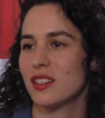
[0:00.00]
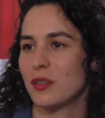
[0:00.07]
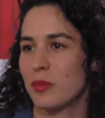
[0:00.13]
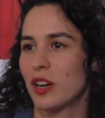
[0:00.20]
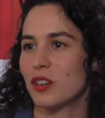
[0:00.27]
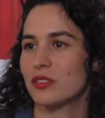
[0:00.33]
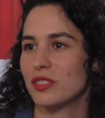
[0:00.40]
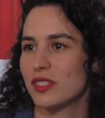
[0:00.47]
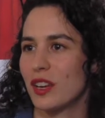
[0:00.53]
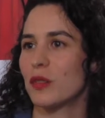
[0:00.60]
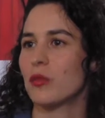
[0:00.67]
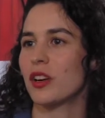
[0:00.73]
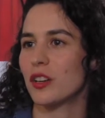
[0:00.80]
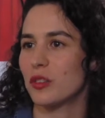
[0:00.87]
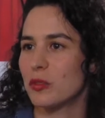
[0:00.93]
about
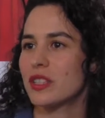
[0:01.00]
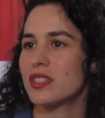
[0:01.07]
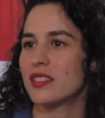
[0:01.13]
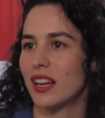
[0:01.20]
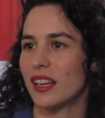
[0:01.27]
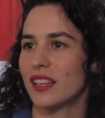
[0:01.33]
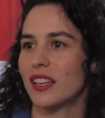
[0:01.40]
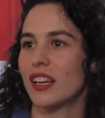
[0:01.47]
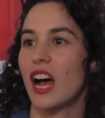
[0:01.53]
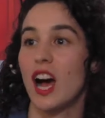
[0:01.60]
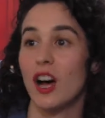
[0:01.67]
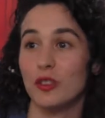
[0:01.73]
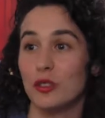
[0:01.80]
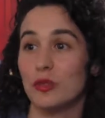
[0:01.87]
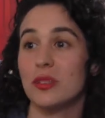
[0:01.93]
what are we studying,
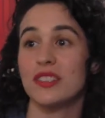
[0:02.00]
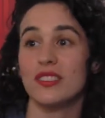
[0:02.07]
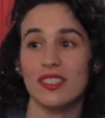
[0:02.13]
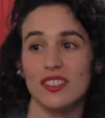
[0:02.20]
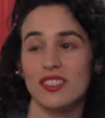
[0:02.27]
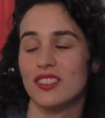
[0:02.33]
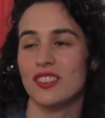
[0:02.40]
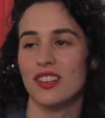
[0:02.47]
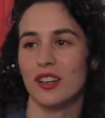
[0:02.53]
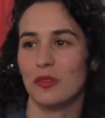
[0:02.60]
how do we teach